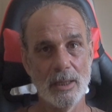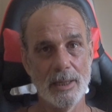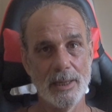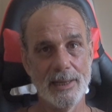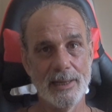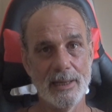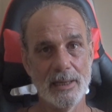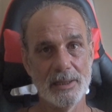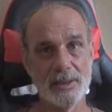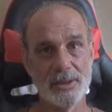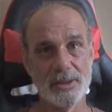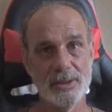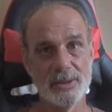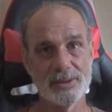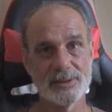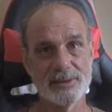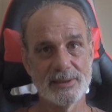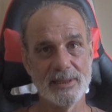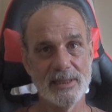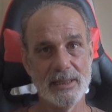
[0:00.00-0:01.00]
And I'll
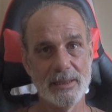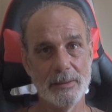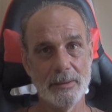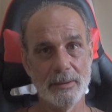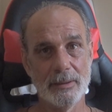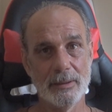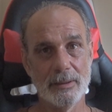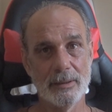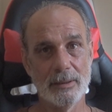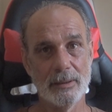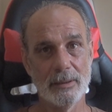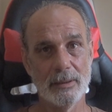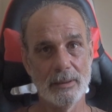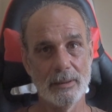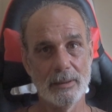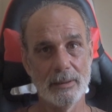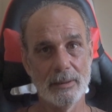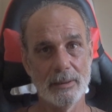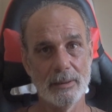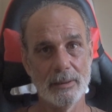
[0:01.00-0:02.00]
use the
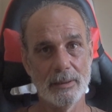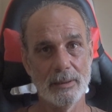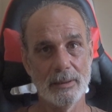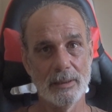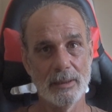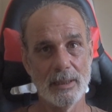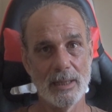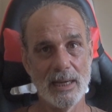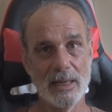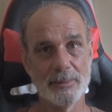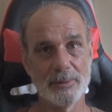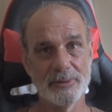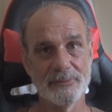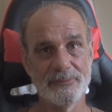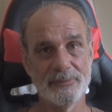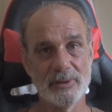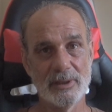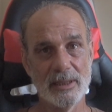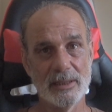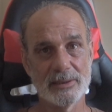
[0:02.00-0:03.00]
Imar
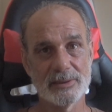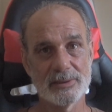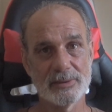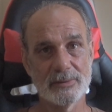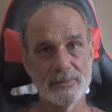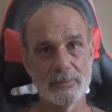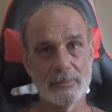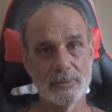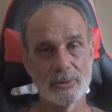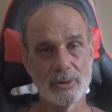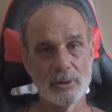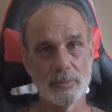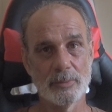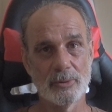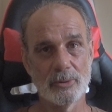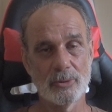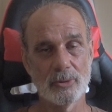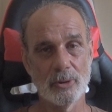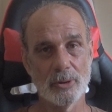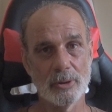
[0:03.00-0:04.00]
Flex
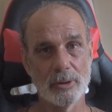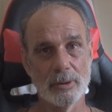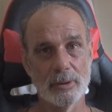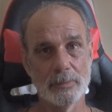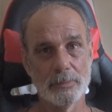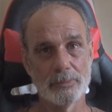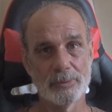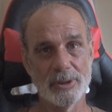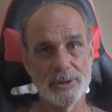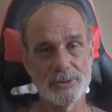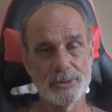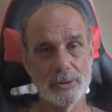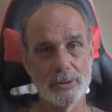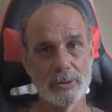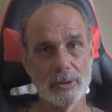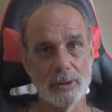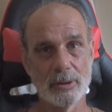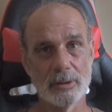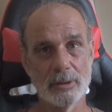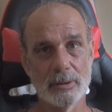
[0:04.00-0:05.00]
turbo cooker, pressure
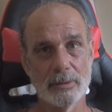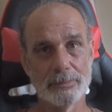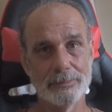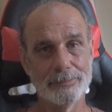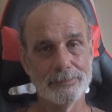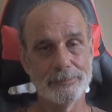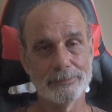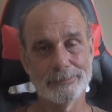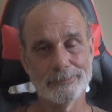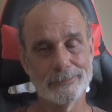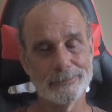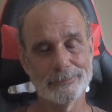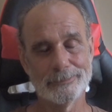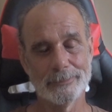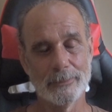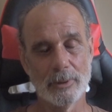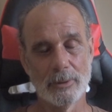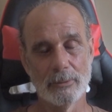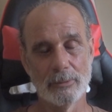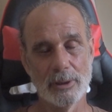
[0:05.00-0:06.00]
cooker,
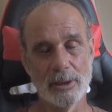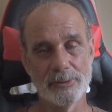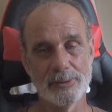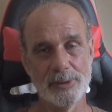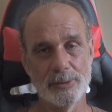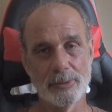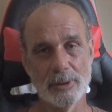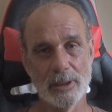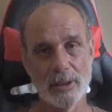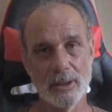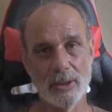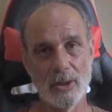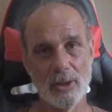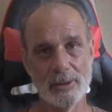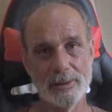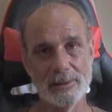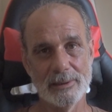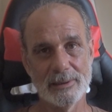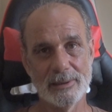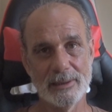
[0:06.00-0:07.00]
whatever you want to
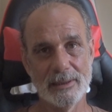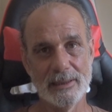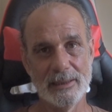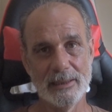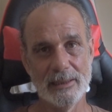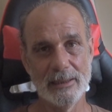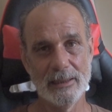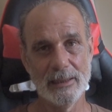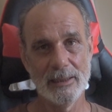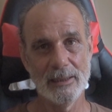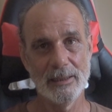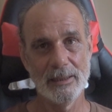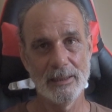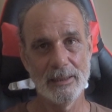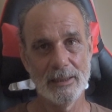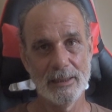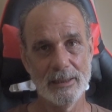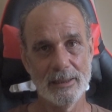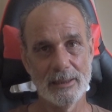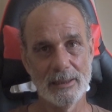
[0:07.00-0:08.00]
call it, the
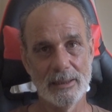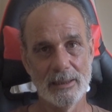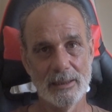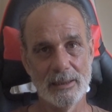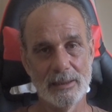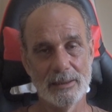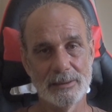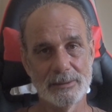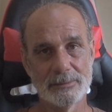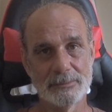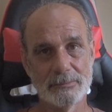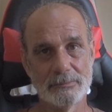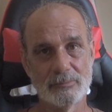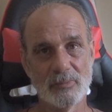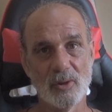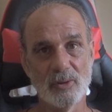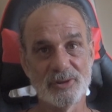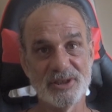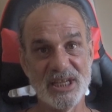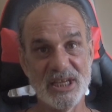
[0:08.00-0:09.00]

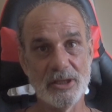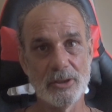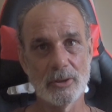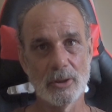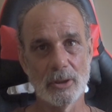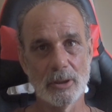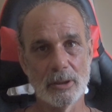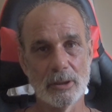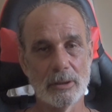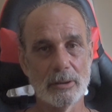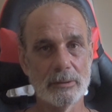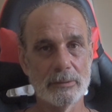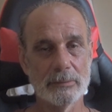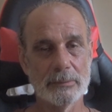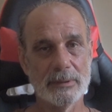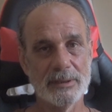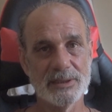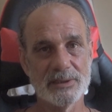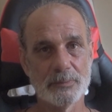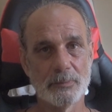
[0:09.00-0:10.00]
multi-cooker.
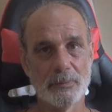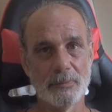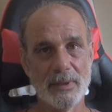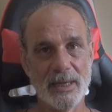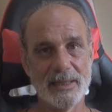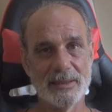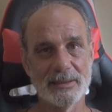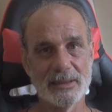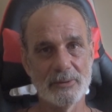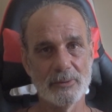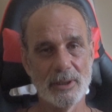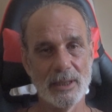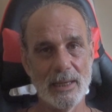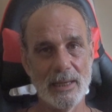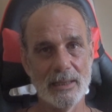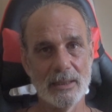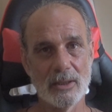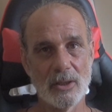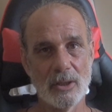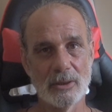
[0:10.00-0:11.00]
It's mainly what
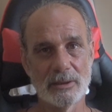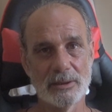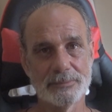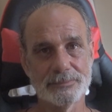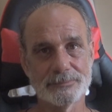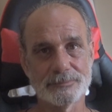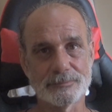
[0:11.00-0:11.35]
I call it.